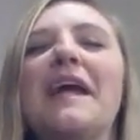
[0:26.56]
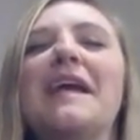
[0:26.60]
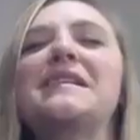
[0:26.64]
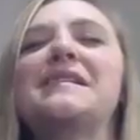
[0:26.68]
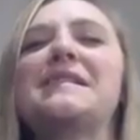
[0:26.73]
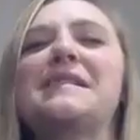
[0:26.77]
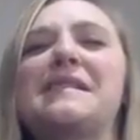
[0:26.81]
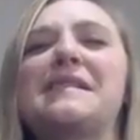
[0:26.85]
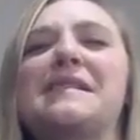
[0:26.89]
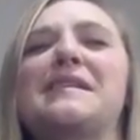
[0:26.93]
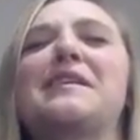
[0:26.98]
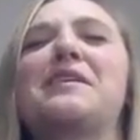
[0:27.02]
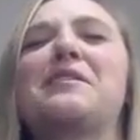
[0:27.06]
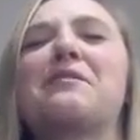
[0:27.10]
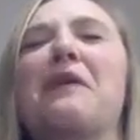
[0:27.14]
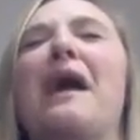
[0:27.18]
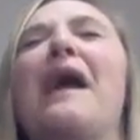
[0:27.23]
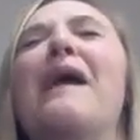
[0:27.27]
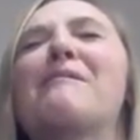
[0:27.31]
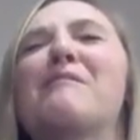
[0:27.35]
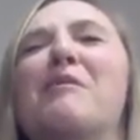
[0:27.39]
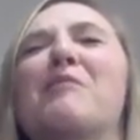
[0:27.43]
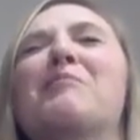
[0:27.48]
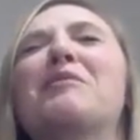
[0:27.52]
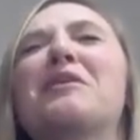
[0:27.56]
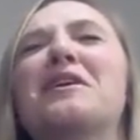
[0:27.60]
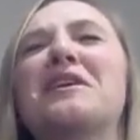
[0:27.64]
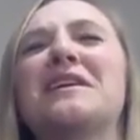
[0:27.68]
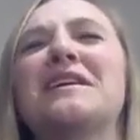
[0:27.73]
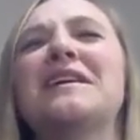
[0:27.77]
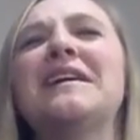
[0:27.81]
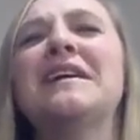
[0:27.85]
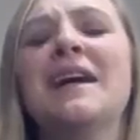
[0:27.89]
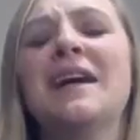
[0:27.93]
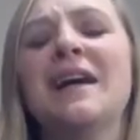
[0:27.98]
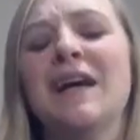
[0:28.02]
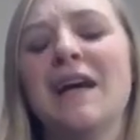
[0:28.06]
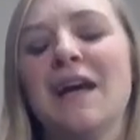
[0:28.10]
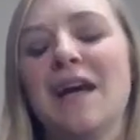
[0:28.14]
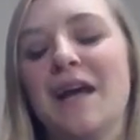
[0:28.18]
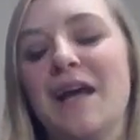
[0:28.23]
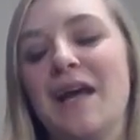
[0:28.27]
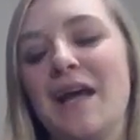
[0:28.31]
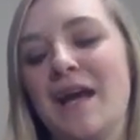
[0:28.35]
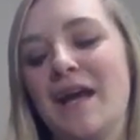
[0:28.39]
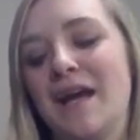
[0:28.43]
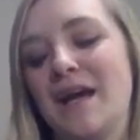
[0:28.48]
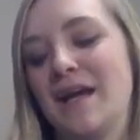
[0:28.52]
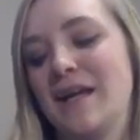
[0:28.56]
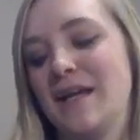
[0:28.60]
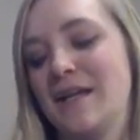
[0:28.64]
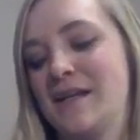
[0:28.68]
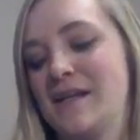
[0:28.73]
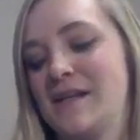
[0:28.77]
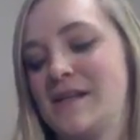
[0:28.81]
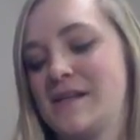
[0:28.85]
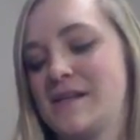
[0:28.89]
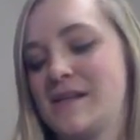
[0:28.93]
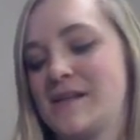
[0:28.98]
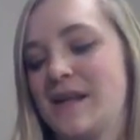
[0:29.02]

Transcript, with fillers: Instagrammable. And,